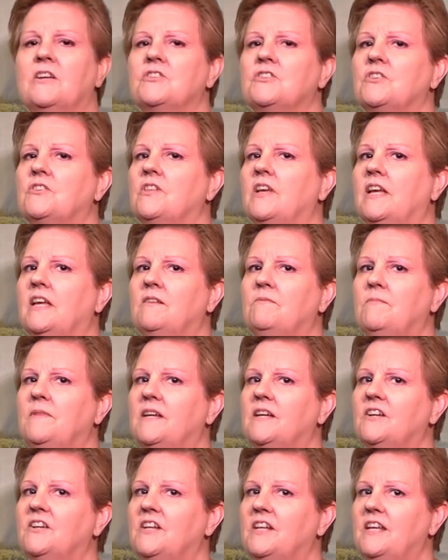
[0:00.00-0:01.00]
sure they give me
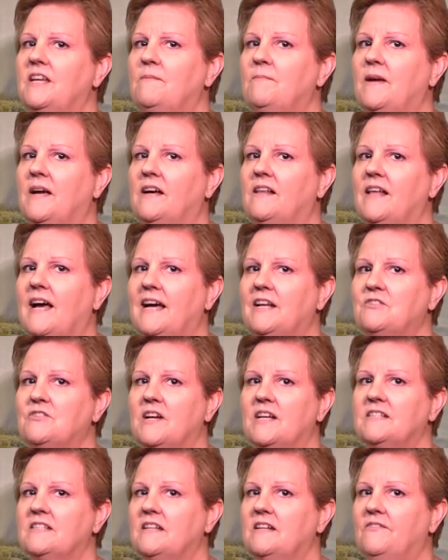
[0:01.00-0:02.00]
a good email
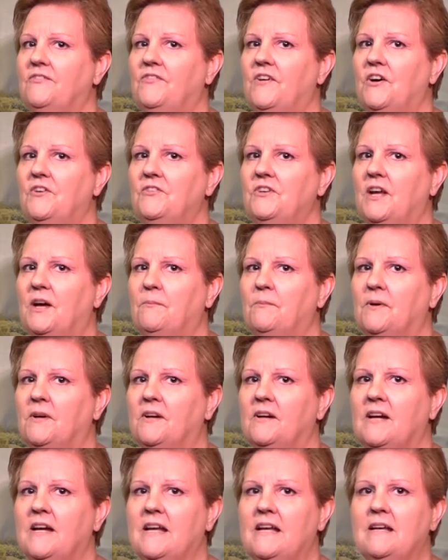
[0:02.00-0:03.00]
address and a phone
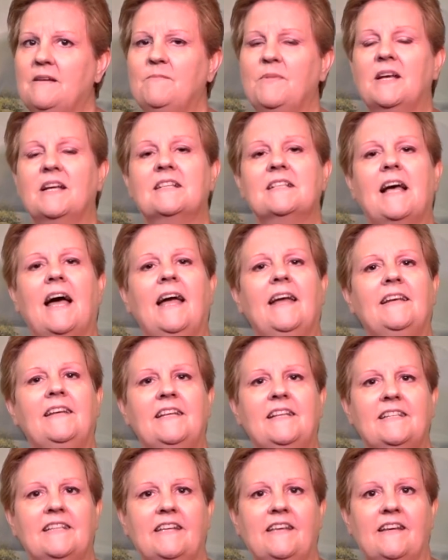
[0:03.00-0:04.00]
number because I
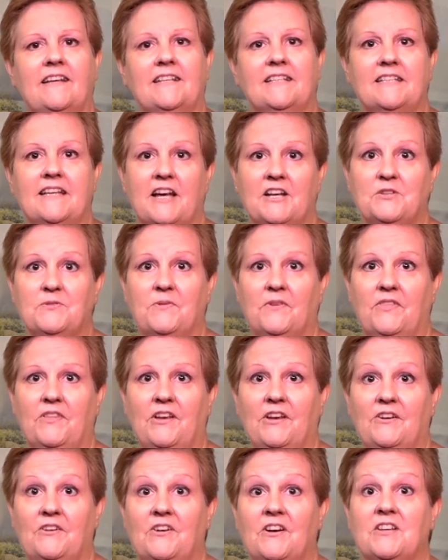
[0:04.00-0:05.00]
need to get in touch with
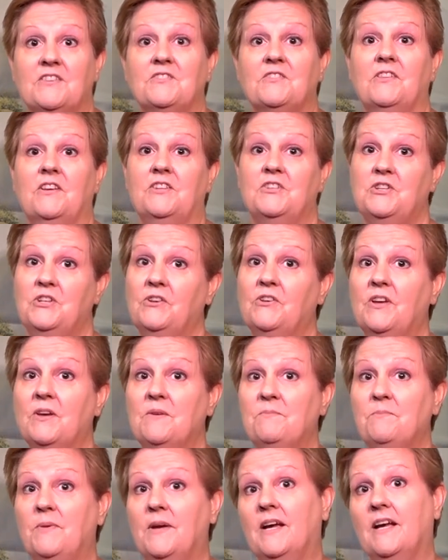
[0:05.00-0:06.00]
you so that you
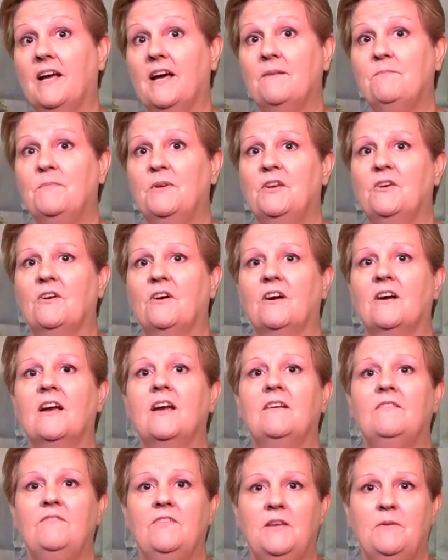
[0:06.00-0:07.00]
can pick up your
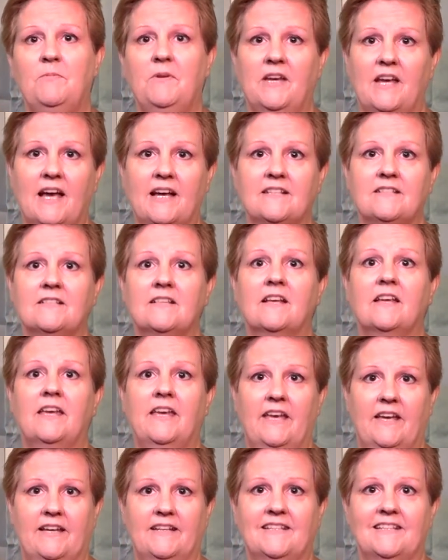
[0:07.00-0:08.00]
VBS
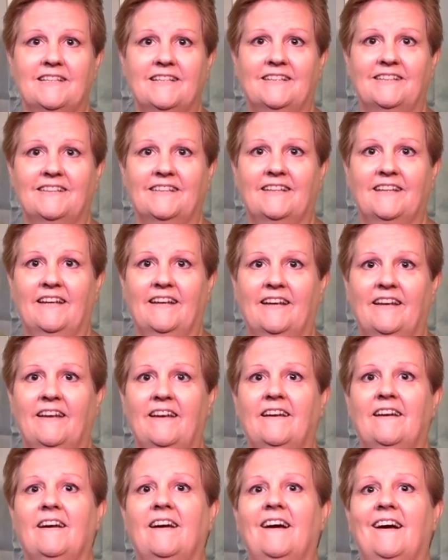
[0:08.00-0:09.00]
kit.
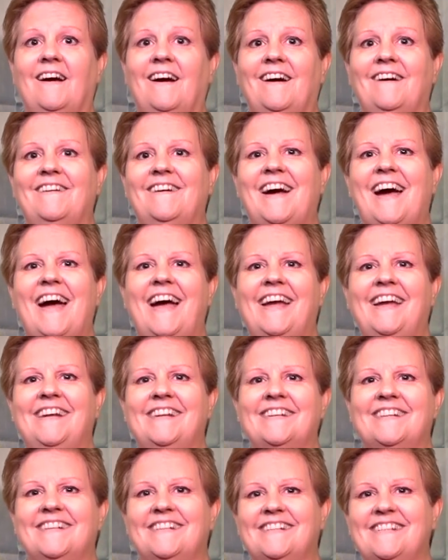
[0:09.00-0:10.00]
All right,
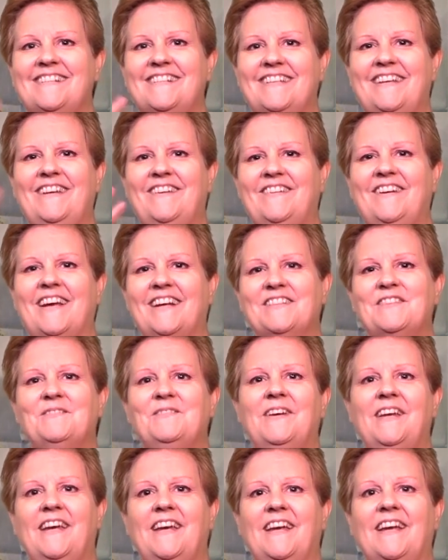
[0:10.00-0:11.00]
see you next
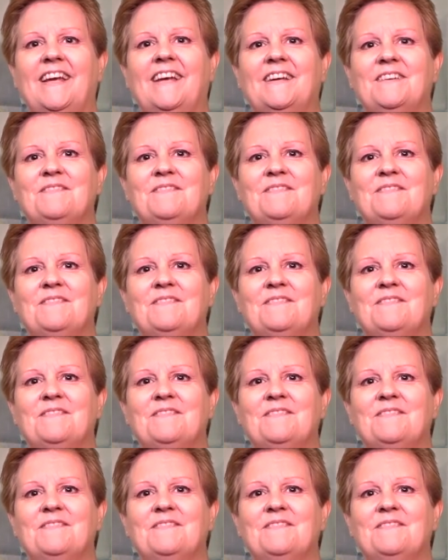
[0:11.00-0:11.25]
week.